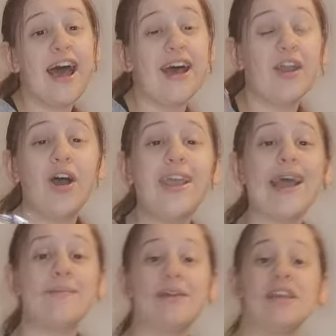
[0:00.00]
and I
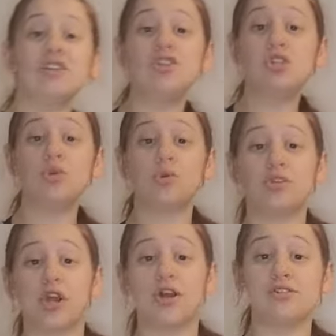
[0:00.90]
am a
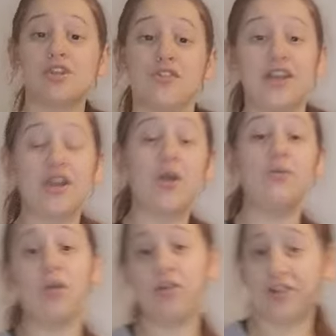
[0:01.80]
short girl, so they go
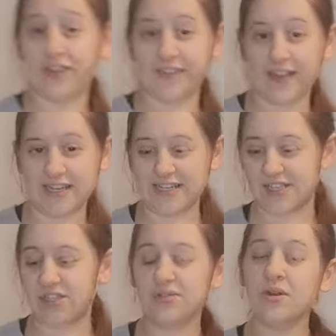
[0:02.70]
longer than they need
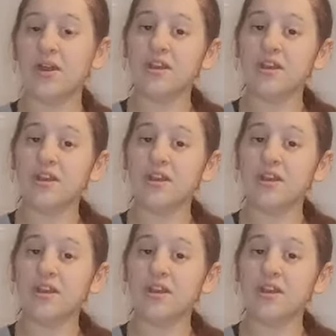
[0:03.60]
to,